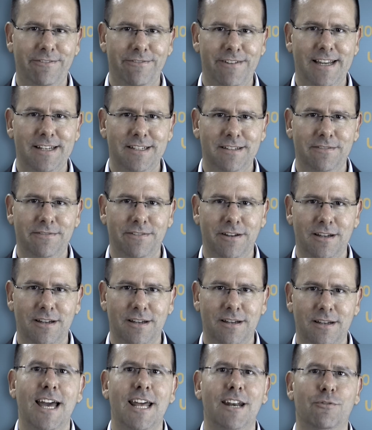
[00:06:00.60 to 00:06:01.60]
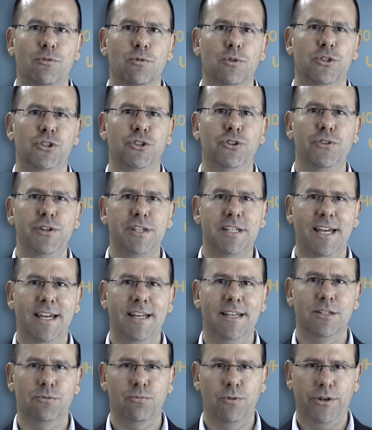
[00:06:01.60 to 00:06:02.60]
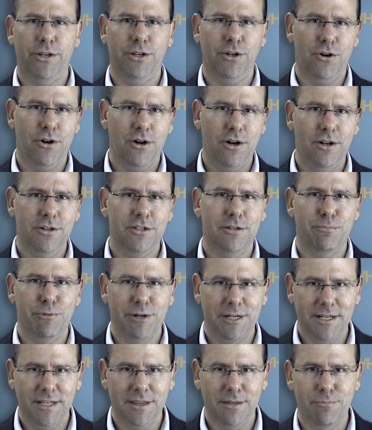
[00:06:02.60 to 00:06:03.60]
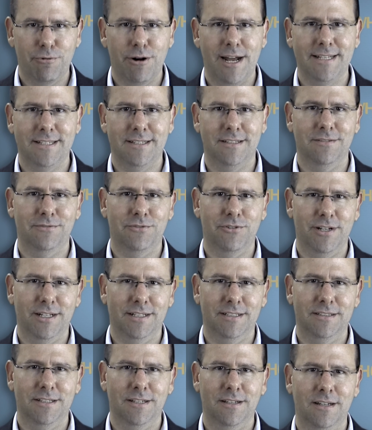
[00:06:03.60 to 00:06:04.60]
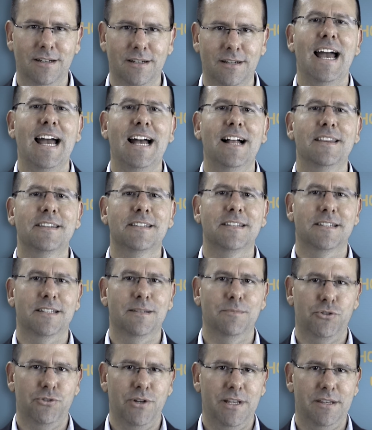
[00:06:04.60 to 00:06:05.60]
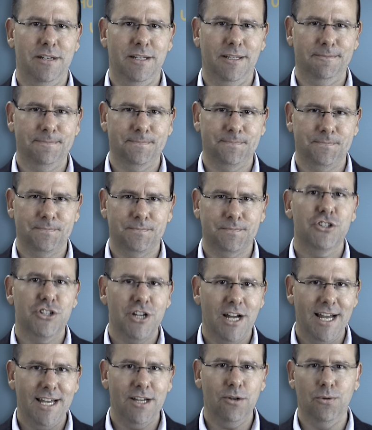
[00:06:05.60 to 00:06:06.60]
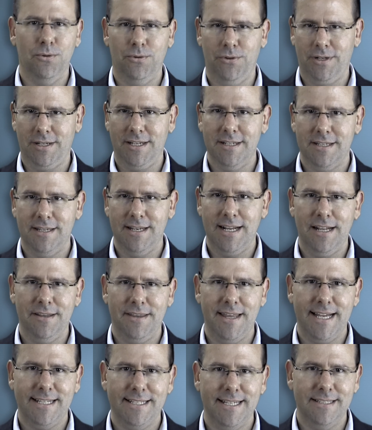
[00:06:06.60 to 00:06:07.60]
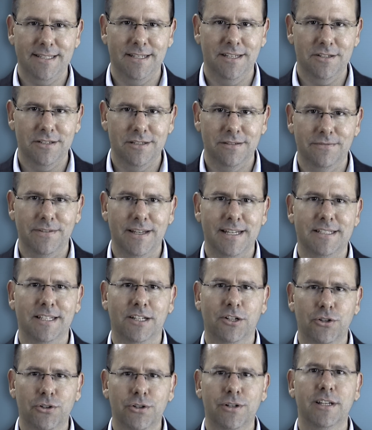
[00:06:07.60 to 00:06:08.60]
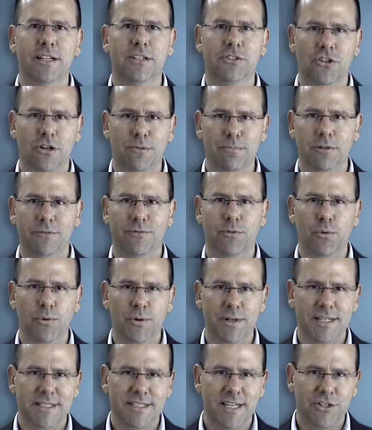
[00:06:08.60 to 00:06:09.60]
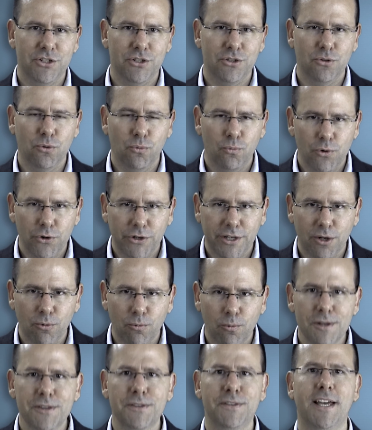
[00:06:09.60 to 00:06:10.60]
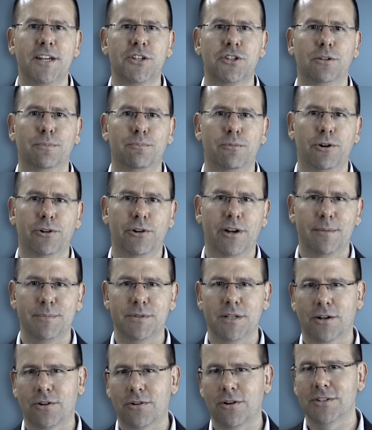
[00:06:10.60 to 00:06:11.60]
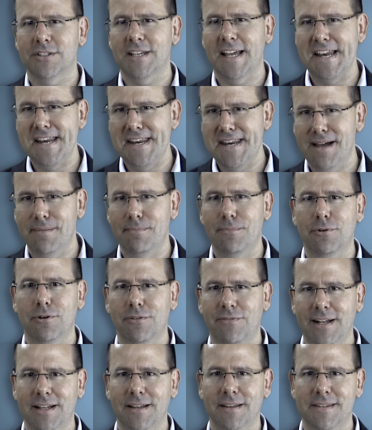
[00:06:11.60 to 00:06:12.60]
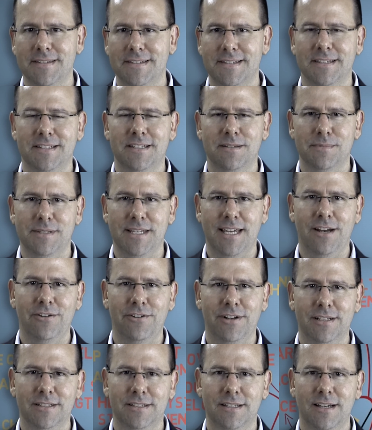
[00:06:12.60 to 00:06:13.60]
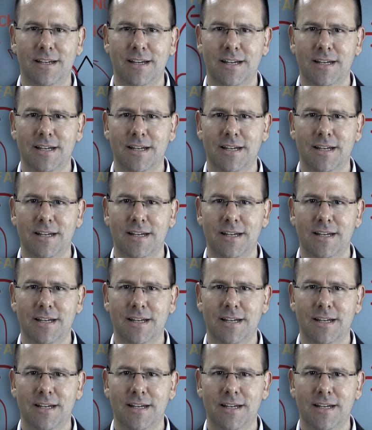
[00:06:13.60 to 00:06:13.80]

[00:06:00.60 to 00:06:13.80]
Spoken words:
effective. And of course UNITAID is working hard to bring down the prices of drugs. Health system strengthening. CHI, or the Clinton Health Access Initiative, is a good example of an organization working with national programs across a number of health systems areas.